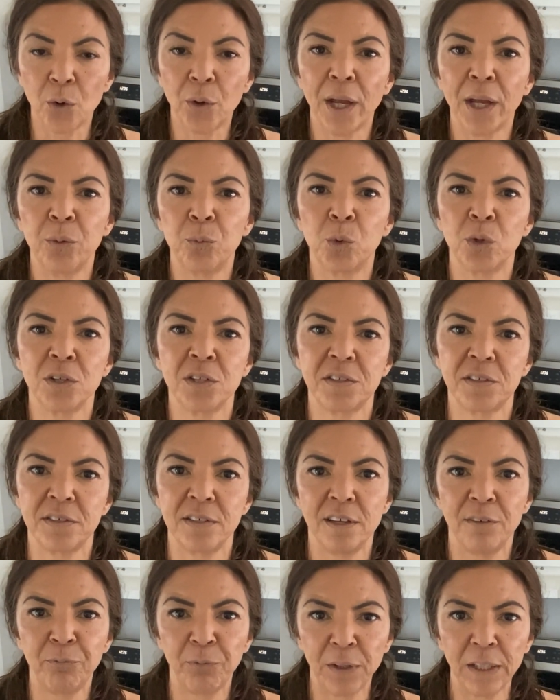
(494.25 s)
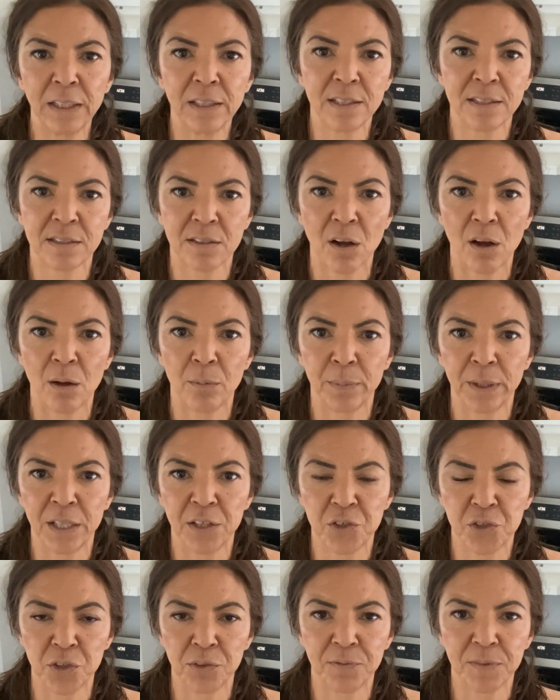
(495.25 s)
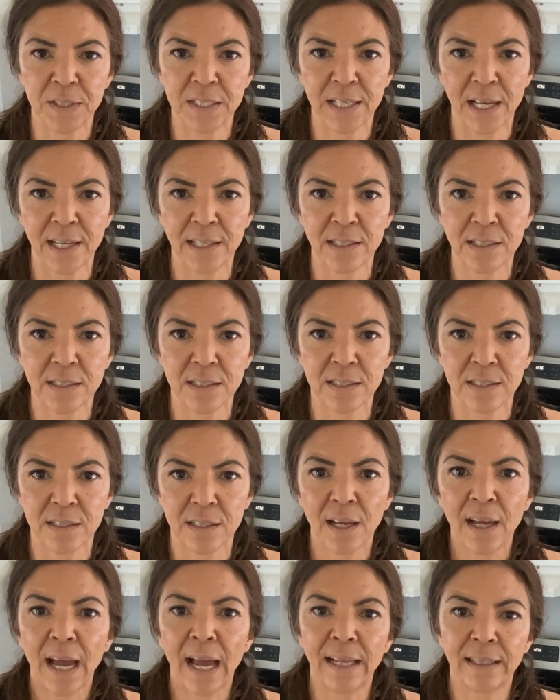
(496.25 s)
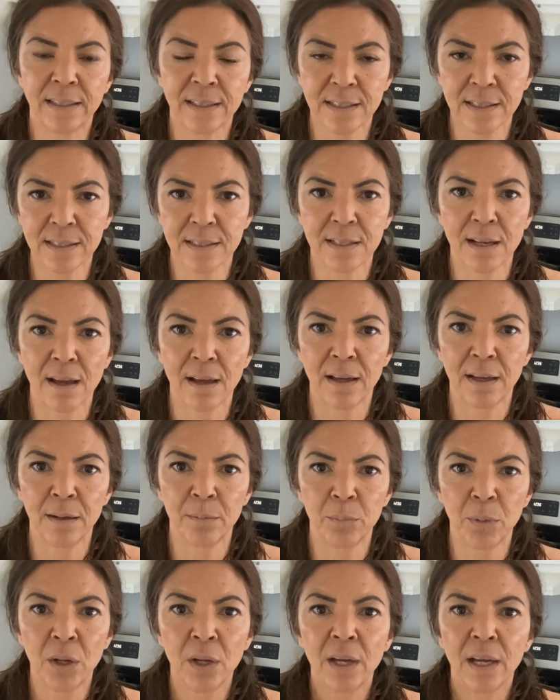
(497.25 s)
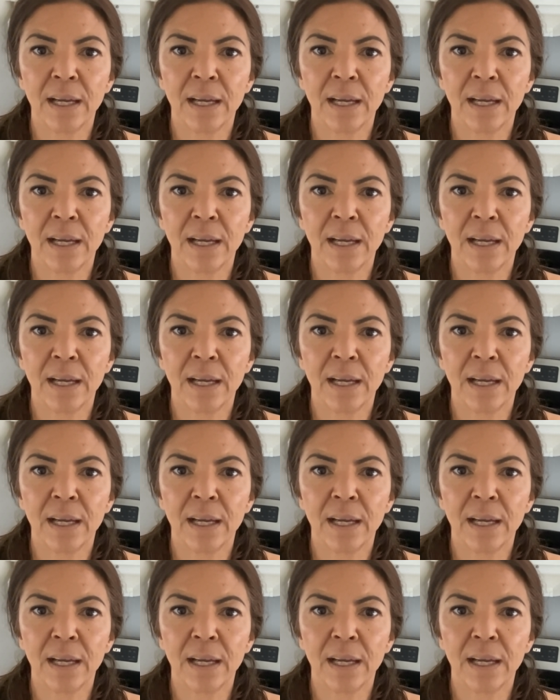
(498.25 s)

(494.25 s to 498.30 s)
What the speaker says: okay, we're sniffing this combination of scents at this time.